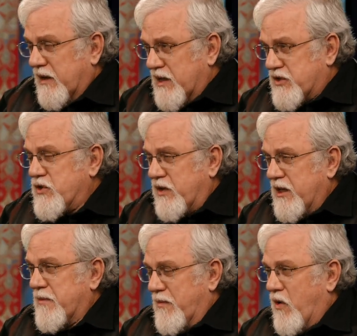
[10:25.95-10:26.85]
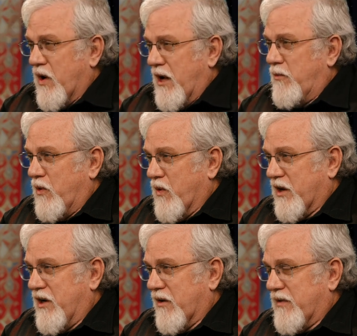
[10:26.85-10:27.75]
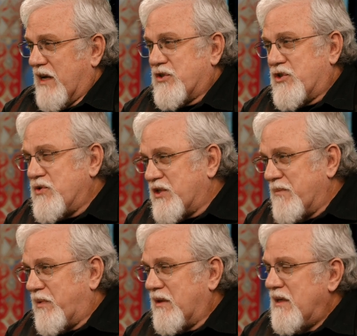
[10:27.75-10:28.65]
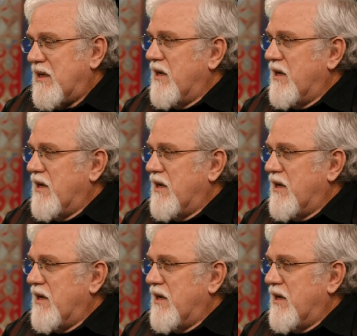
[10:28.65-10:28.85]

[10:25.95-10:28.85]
let's do a little bit more elbow work here. That's too simple.